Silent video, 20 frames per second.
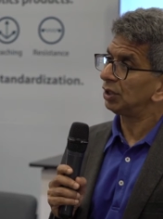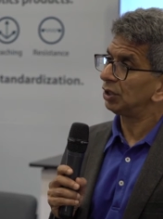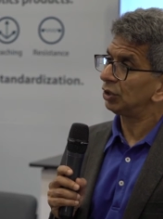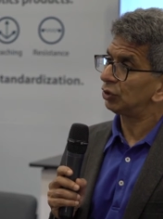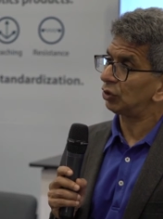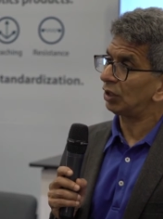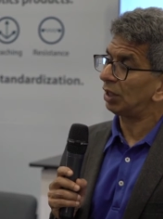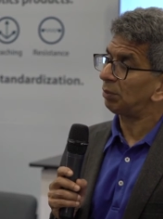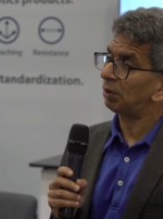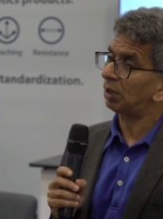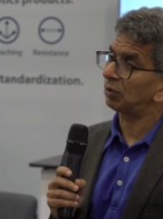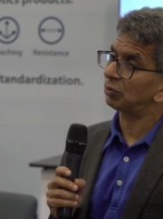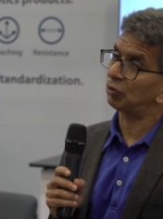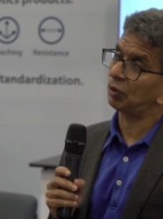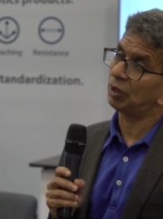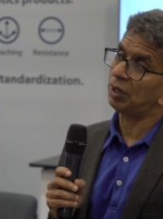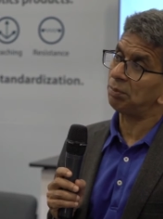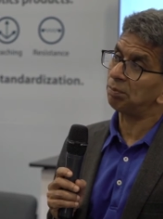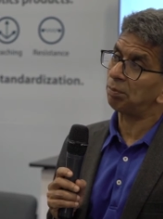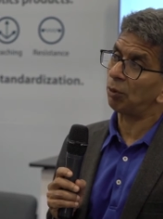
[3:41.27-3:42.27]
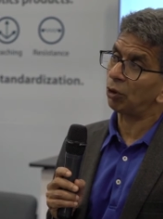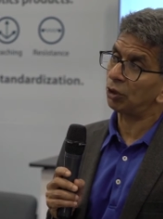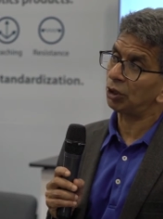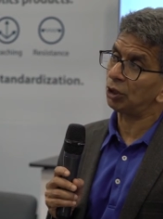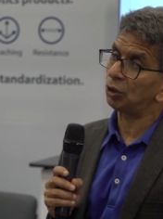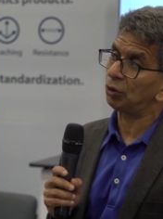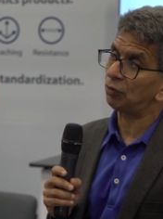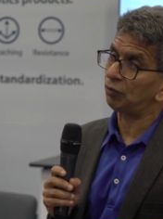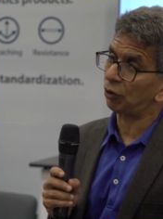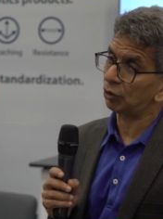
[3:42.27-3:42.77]
So that becomes very
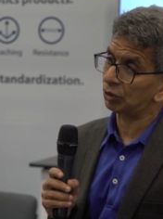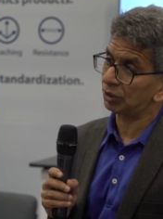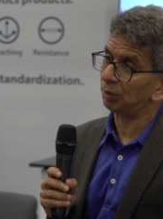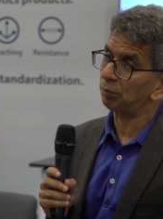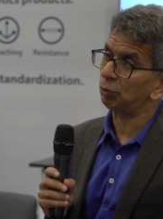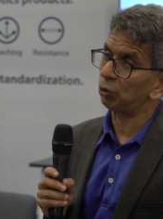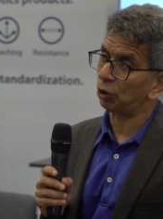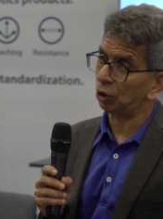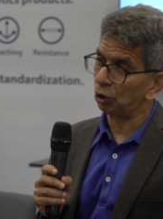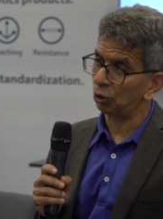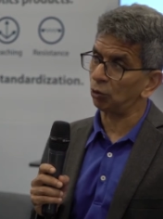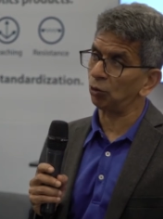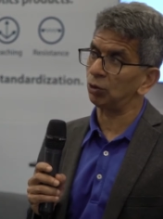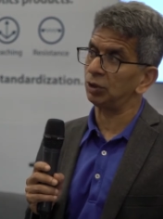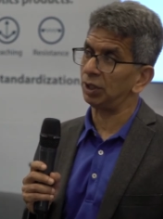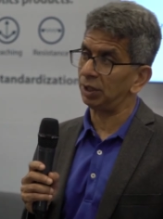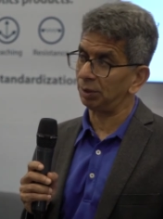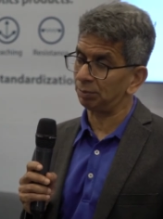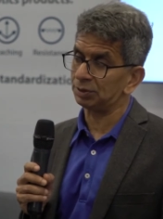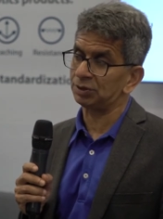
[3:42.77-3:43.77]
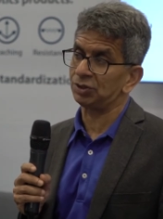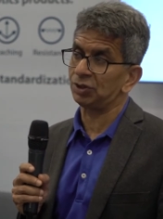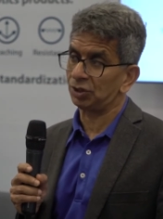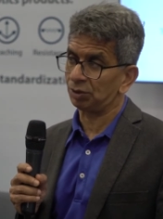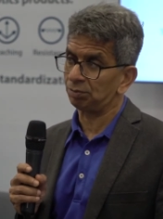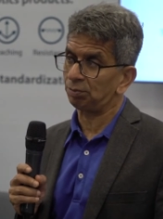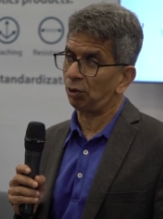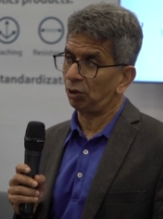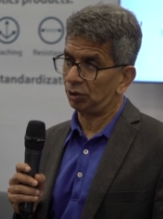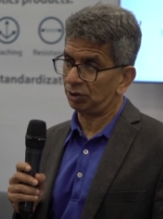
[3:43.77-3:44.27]
important for them to control the
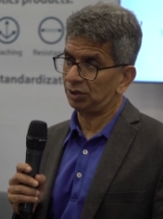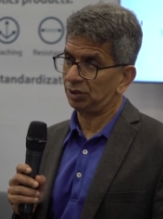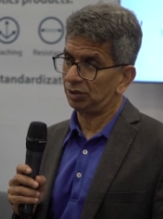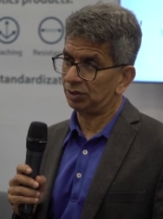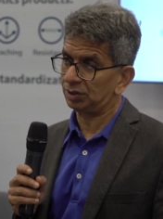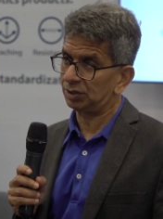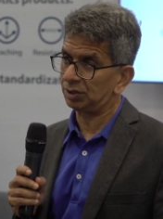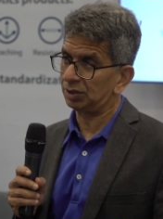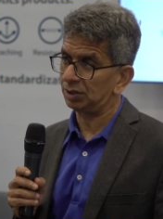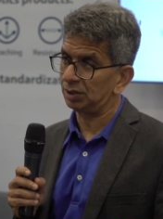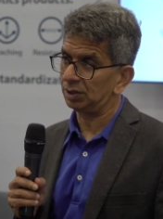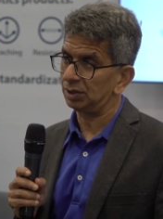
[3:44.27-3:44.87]
deposition process.